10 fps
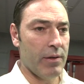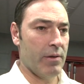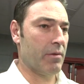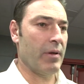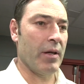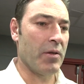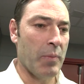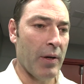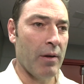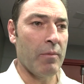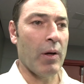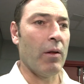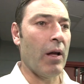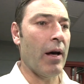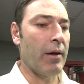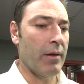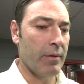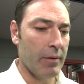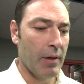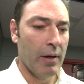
it's been a lot of